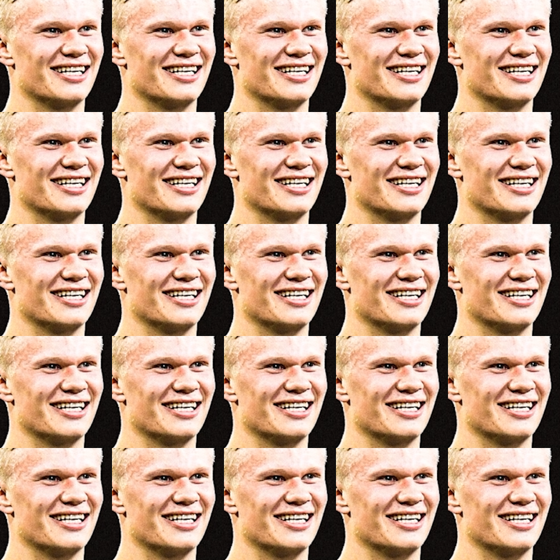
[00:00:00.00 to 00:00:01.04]

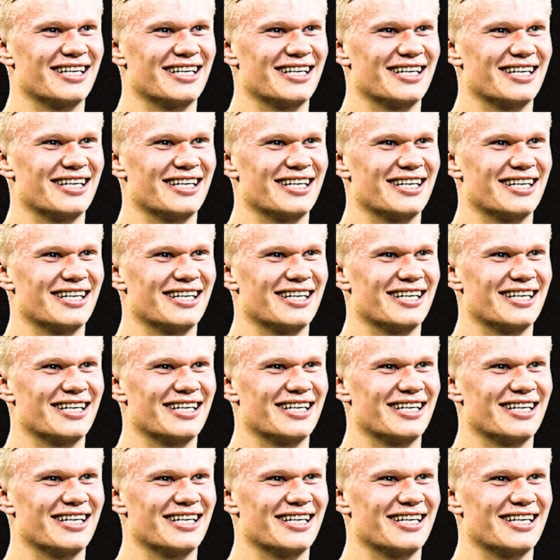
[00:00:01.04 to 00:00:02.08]

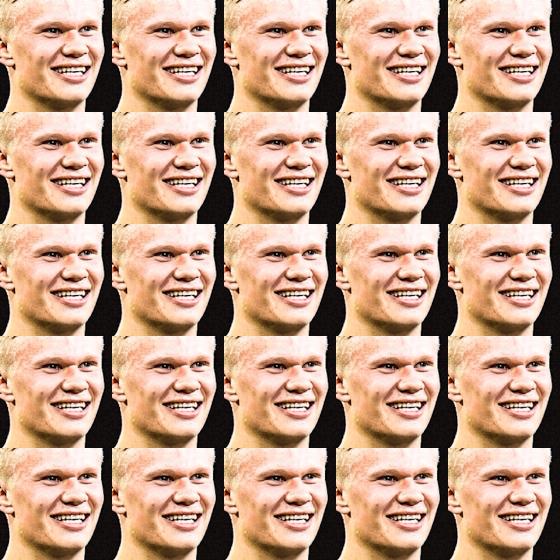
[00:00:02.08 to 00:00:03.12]

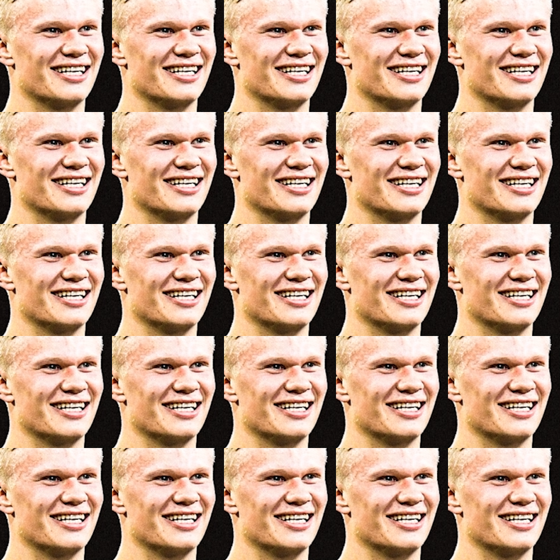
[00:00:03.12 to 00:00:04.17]

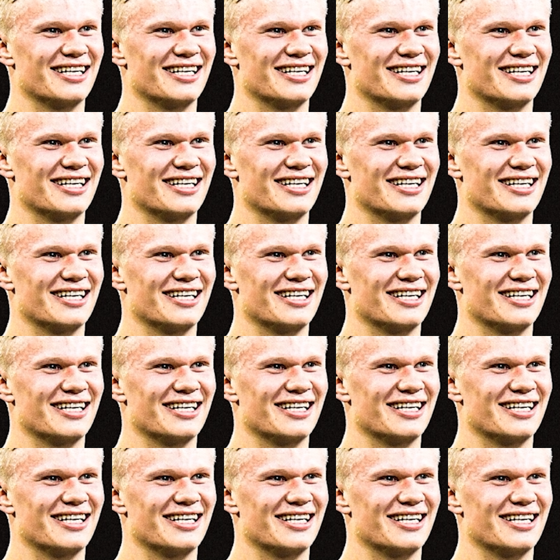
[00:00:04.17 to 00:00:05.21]

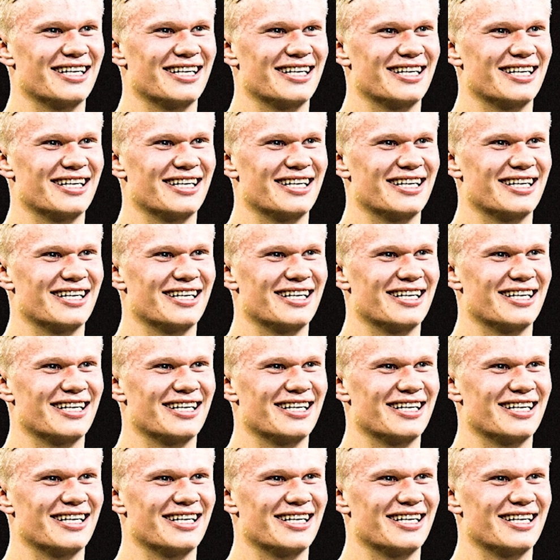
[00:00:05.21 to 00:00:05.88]
(silent)